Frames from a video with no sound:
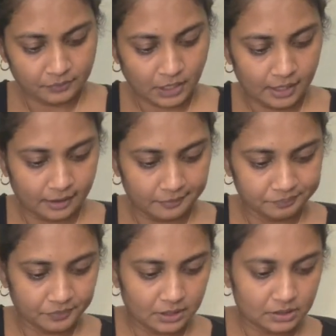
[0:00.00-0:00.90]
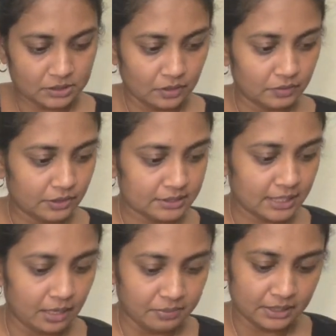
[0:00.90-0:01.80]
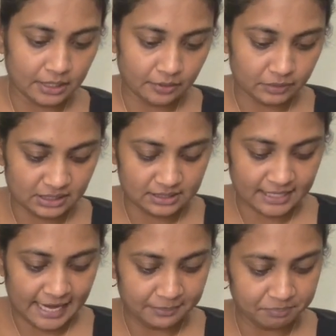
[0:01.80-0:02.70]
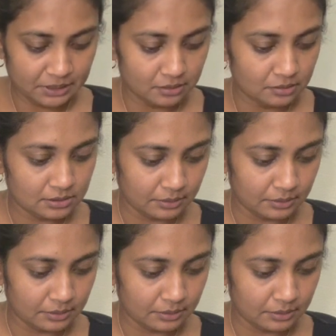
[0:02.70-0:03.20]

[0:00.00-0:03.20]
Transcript: yeah. So there's a couple in here with these cat pins.